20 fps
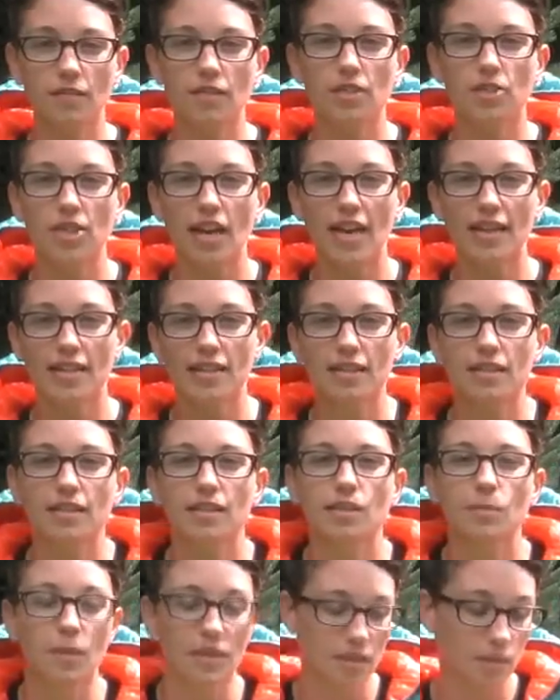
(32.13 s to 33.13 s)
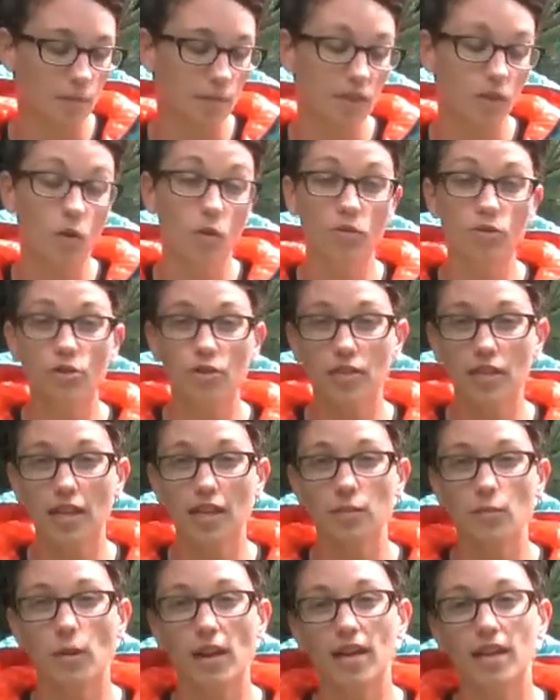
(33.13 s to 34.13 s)
of this jacket is meant to be ultra
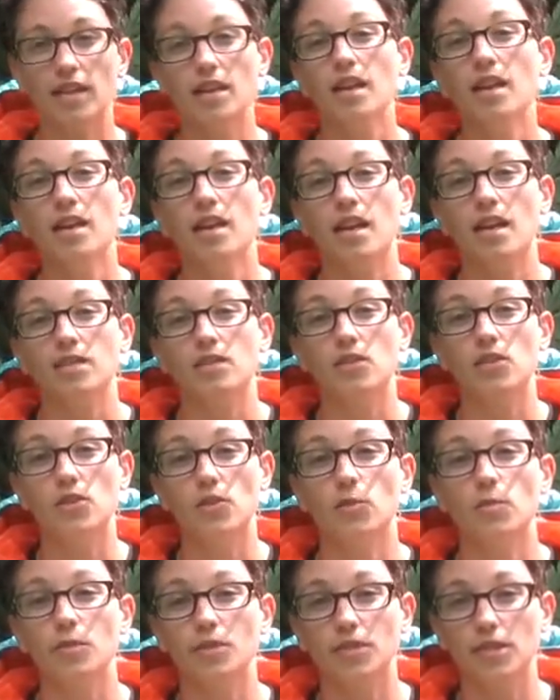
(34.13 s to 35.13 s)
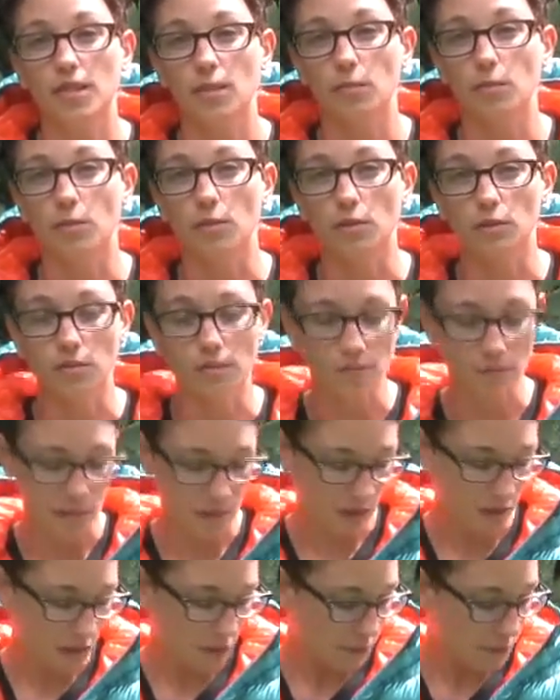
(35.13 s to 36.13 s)
lightweight and super simple.
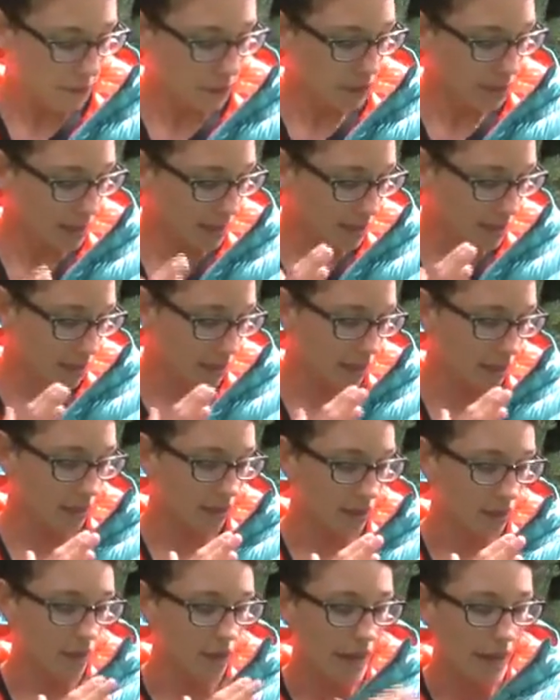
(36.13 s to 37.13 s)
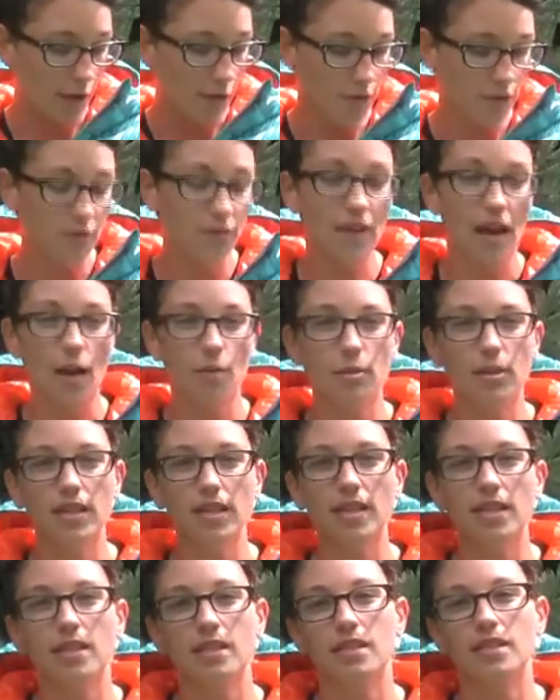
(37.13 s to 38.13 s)
If you look at the outer
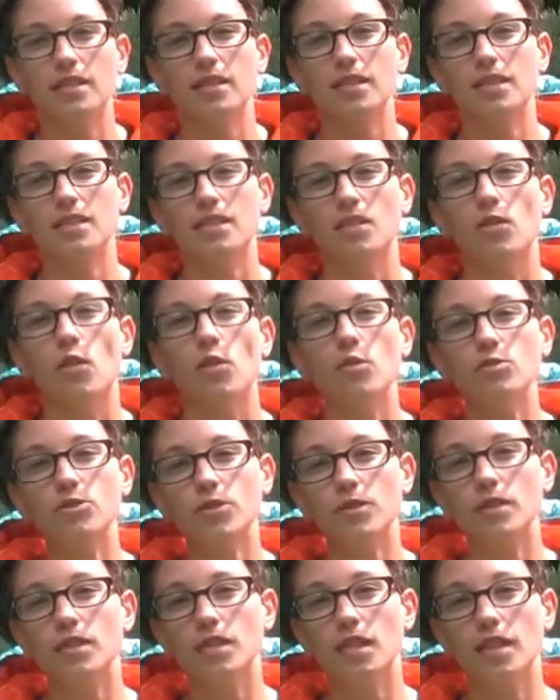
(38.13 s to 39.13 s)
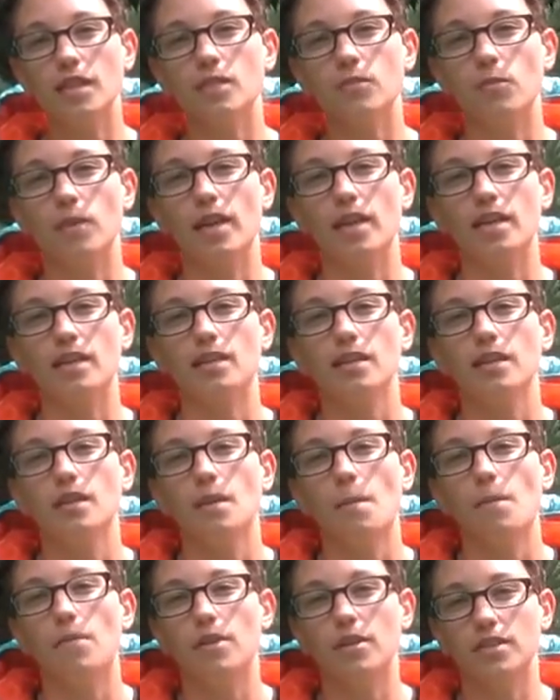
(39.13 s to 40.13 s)
fabric, this is an ultra lightweight
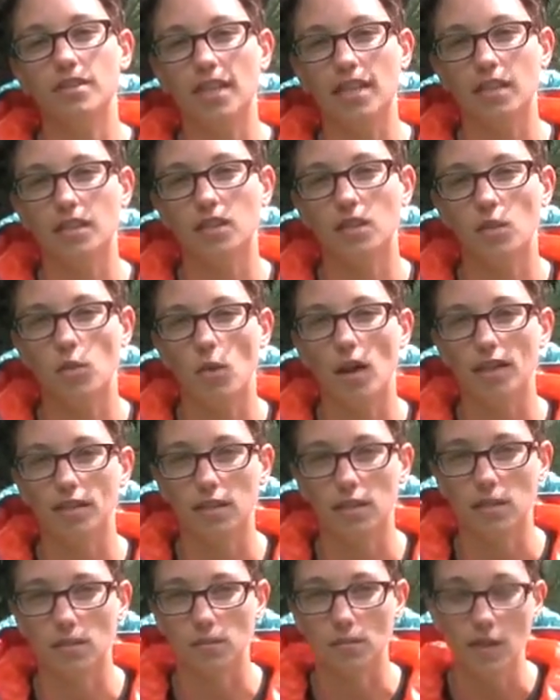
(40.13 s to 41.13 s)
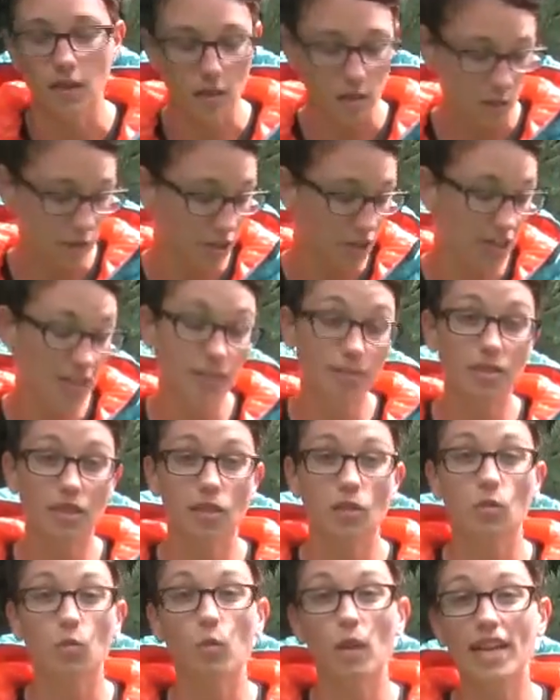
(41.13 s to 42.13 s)
Pertex Quantum, which keeps
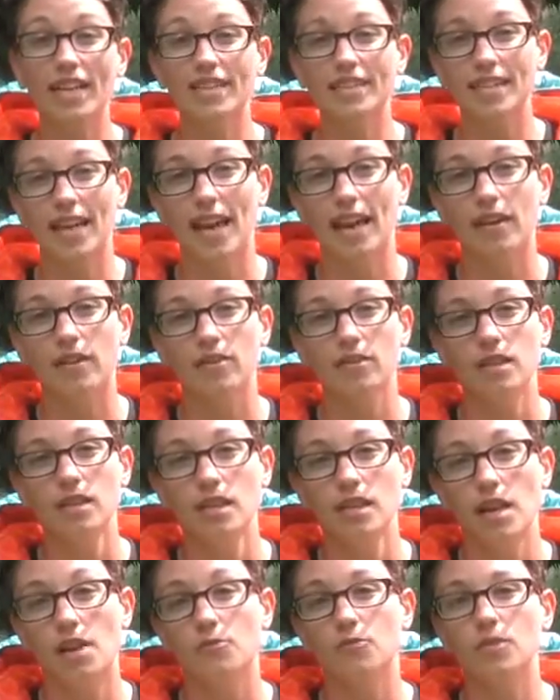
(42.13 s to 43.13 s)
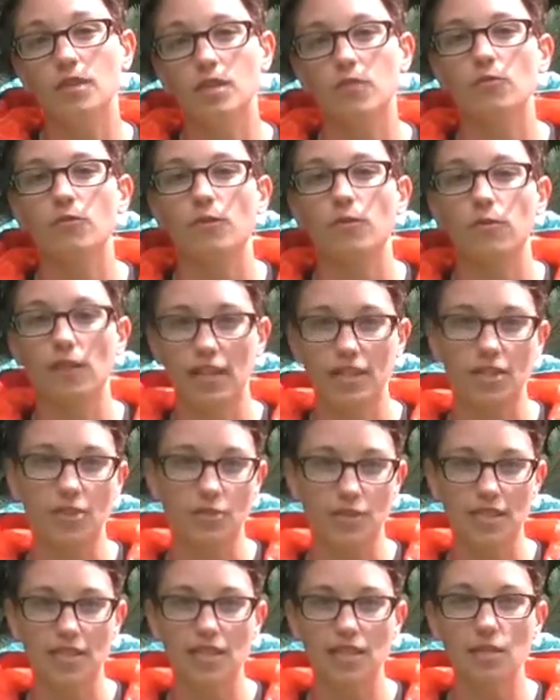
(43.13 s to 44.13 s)
the weight down and really reflects
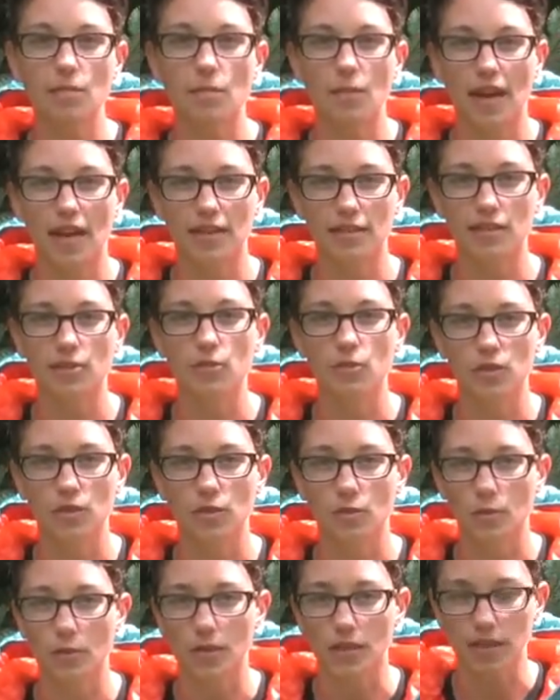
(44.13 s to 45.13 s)
your heat back to you when you're